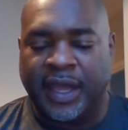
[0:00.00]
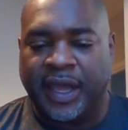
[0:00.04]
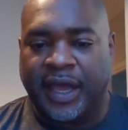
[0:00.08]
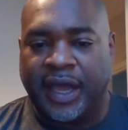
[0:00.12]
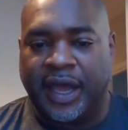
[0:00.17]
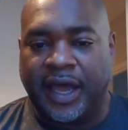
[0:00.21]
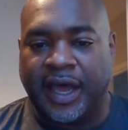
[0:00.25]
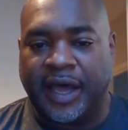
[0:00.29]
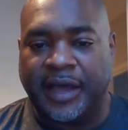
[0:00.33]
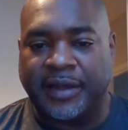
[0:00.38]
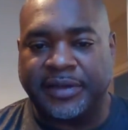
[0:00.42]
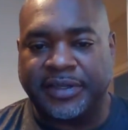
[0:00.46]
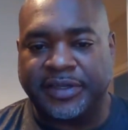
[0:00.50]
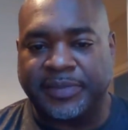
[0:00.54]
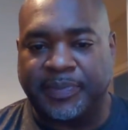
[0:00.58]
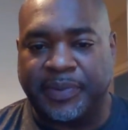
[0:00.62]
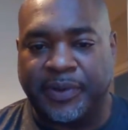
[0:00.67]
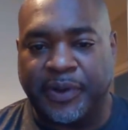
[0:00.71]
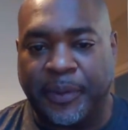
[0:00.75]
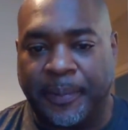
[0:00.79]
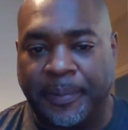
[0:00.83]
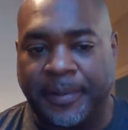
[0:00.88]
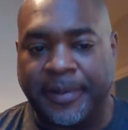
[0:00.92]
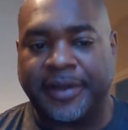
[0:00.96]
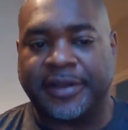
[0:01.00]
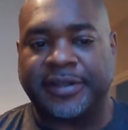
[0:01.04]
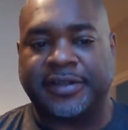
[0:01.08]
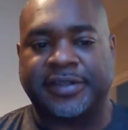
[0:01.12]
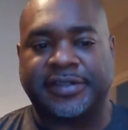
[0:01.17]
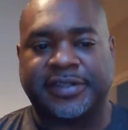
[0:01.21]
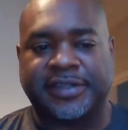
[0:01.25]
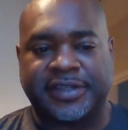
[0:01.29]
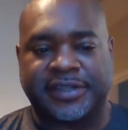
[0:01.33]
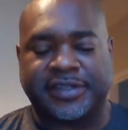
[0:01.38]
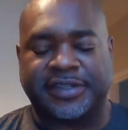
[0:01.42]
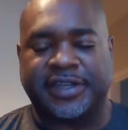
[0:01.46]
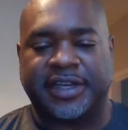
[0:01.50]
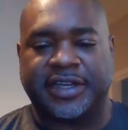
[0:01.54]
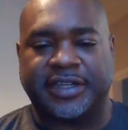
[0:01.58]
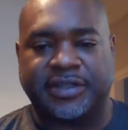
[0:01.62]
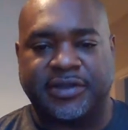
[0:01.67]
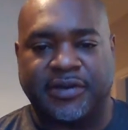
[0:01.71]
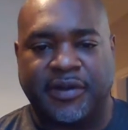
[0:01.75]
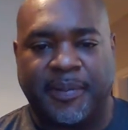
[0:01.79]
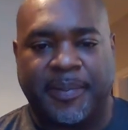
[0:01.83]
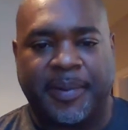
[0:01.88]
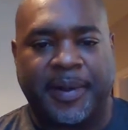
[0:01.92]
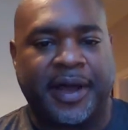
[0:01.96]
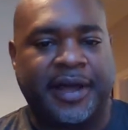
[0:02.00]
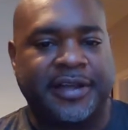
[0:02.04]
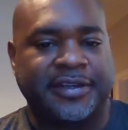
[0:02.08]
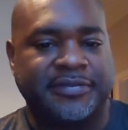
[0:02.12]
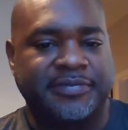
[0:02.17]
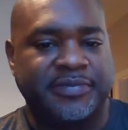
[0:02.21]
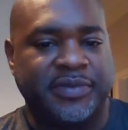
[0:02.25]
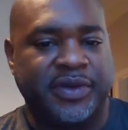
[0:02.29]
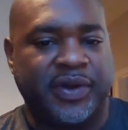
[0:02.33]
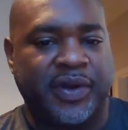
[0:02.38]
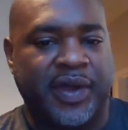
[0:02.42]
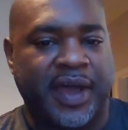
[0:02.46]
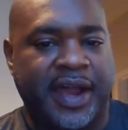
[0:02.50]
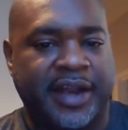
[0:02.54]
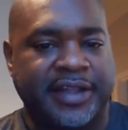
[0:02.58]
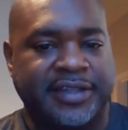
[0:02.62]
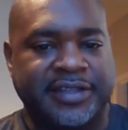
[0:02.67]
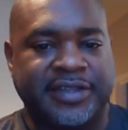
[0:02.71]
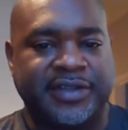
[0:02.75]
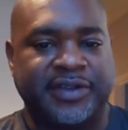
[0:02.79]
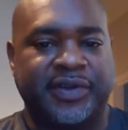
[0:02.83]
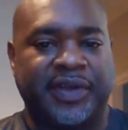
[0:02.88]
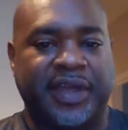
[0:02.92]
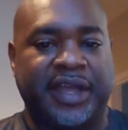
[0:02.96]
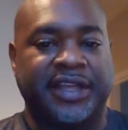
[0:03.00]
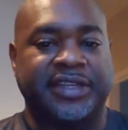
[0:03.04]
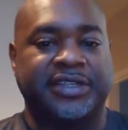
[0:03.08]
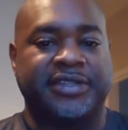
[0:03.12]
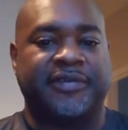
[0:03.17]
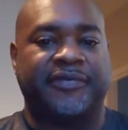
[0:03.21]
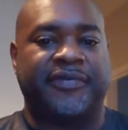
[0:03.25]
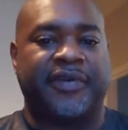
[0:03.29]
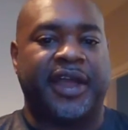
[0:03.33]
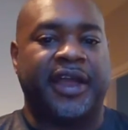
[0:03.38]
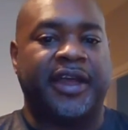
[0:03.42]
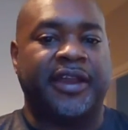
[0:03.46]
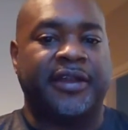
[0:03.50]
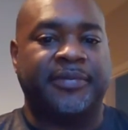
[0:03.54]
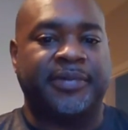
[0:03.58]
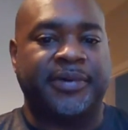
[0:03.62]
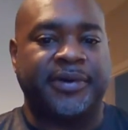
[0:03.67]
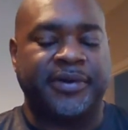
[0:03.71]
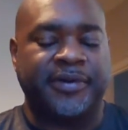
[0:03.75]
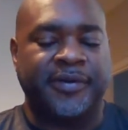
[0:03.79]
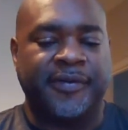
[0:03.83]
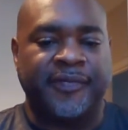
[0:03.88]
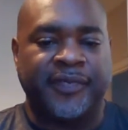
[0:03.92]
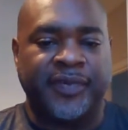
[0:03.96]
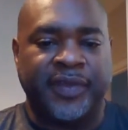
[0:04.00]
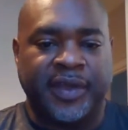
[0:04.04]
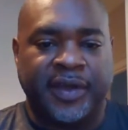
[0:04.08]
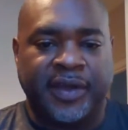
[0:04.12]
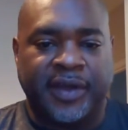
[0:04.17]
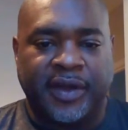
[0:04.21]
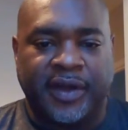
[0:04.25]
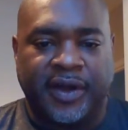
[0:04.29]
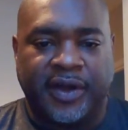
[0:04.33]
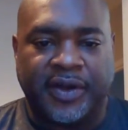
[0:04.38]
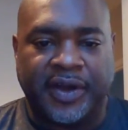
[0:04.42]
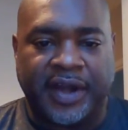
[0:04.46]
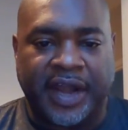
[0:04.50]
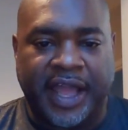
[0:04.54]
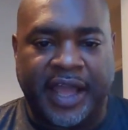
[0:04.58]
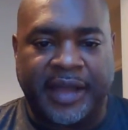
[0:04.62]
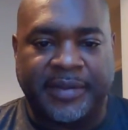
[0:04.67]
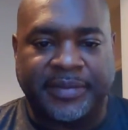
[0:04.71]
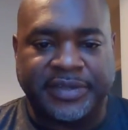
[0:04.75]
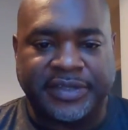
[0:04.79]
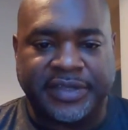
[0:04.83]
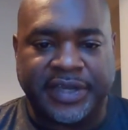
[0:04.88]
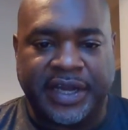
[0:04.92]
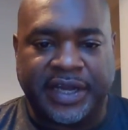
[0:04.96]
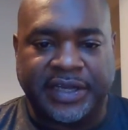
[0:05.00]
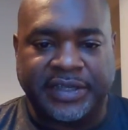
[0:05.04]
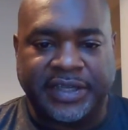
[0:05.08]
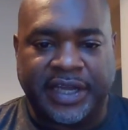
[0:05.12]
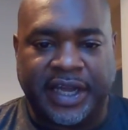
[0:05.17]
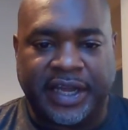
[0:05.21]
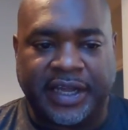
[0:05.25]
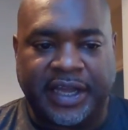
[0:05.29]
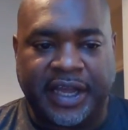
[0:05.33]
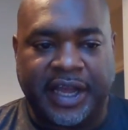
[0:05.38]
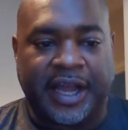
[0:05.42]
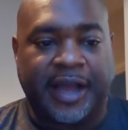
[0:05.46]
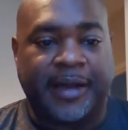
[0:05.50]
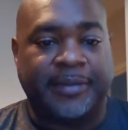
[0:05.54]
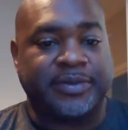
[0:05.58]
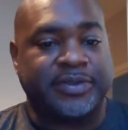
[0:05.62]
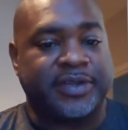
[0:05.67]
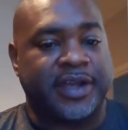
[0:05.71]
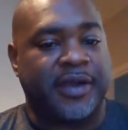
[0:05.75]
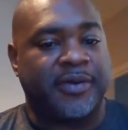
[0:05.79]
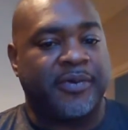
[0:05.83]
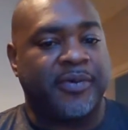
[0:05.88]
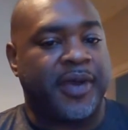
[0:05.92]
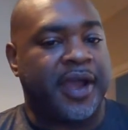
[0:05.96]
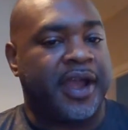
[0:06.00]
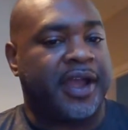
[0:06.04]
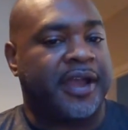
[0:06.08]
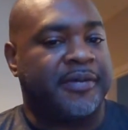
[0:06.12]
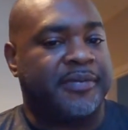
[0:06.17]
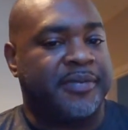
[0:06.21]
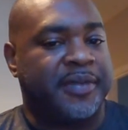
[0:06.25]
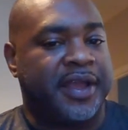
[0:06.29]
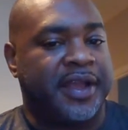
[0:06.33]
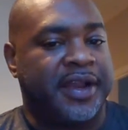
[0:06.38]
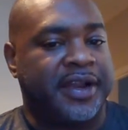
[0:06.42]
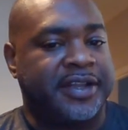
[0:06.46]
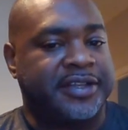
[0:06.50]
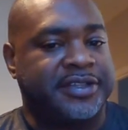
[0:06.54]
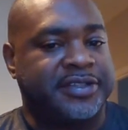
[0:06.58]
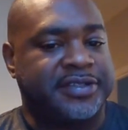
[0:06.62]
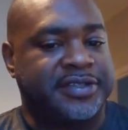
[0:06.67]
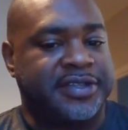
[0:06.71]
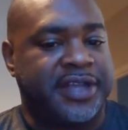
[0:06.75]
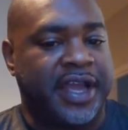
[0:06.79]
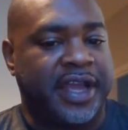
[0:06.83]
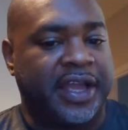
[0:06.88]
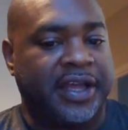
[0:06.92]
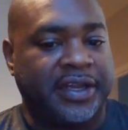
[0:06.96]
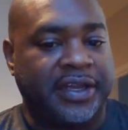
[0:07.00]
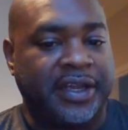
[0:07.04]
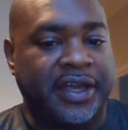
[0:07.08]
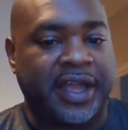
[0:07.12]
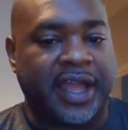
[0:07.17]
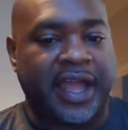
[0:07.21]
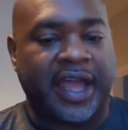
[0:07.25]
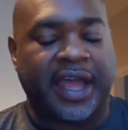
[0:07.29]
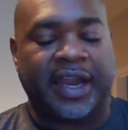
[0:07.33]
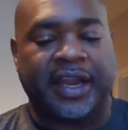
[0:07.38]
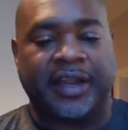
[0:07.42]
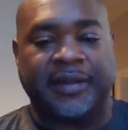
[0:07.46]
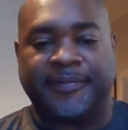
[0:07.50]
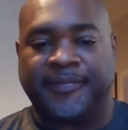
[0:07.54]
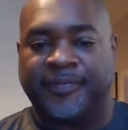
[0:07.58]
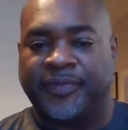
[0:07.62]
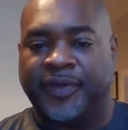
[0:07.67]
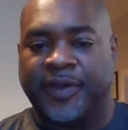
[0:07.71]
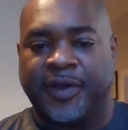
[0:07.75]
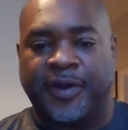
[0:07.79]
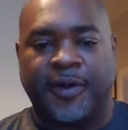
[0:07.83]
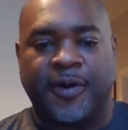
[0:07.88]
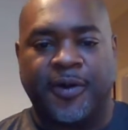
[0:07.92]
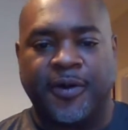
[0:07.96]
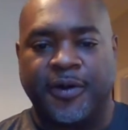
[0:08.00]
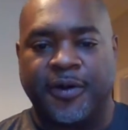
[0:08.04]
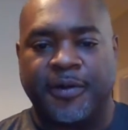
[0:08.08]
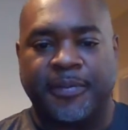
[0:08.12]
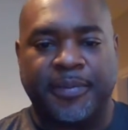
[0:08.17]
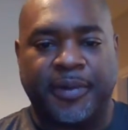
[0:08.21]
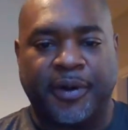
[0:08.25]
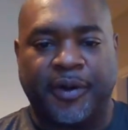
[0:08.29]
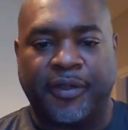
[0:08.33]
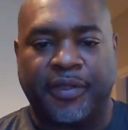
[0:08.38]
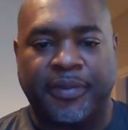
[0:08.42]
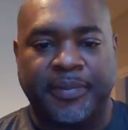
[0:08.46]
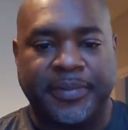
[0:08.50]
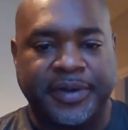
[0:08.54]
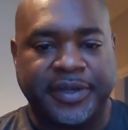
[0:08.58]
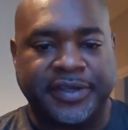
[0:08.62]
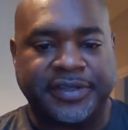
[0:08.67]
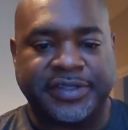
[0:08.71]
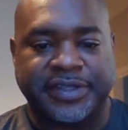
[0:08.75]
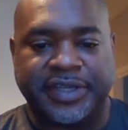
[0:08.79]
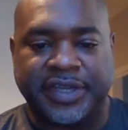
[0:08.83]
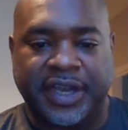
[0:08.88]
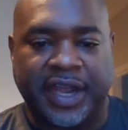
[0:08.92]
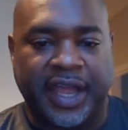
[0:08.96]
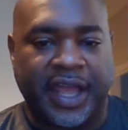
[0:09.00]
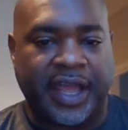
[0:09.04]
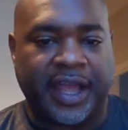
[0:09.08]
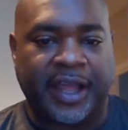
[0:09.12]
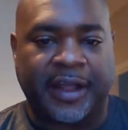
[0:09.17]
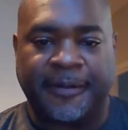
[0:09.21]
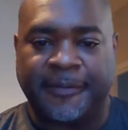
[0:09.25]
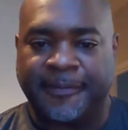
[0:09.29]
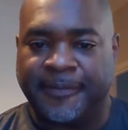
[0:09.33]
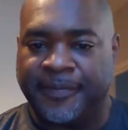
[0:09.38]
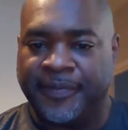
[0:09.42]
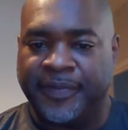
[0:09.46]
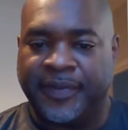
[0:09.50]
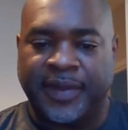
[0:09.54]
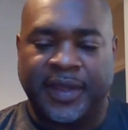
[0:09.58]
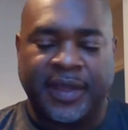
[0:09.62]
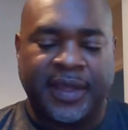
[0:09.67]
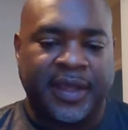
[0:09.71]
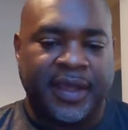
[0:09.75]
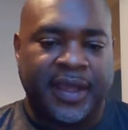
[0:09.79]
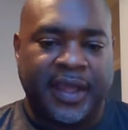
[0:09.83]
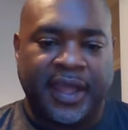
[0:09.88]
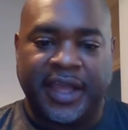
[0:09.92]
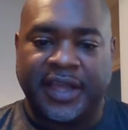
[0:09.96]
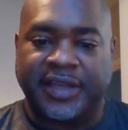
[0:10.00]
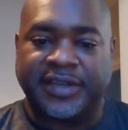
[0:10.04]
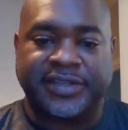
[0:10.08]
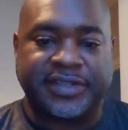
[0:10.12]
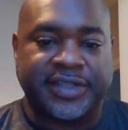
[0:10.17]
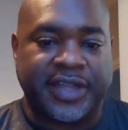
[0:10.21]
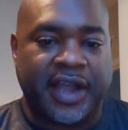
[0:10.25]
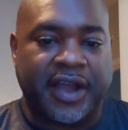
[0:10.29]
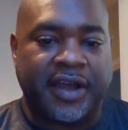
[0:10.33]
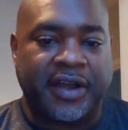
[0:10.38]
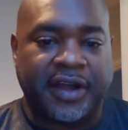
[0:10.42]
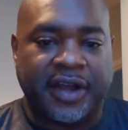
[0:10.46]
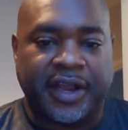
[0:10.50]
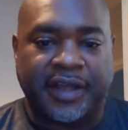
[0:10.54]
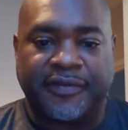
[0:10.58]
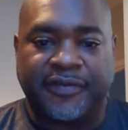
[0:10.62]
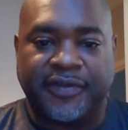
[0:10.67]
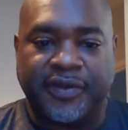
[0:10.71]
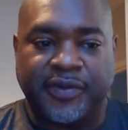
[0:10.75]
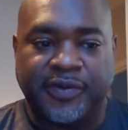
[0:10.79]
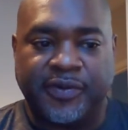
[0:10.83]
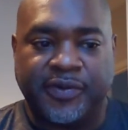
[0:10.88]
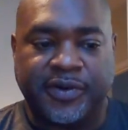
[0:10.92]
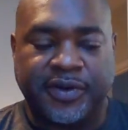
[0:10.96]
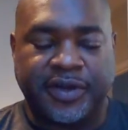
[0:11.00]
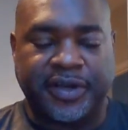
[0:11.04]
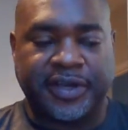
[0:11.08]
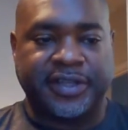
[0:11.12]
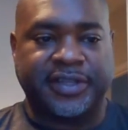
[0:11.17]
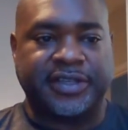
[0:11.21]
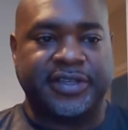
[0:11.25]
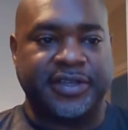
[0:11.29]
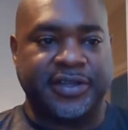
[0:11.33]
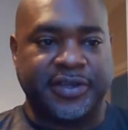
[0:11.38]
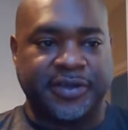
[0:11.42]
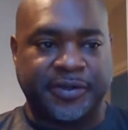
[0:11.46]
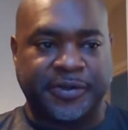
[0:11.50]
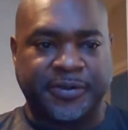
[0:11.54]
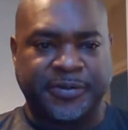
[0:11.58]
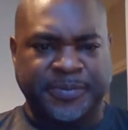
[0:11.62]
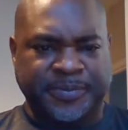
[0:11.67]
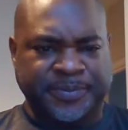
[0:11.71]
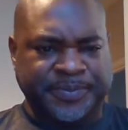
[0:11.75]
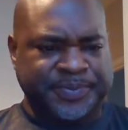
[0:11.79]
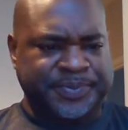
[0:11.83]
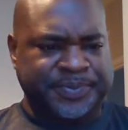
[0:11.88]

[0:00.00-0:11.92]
Uh, the blueprint to success through a positive mental attitude is available on Amazon.com, so I recommend that you take a look at it. Order both books today get started. If you wanted to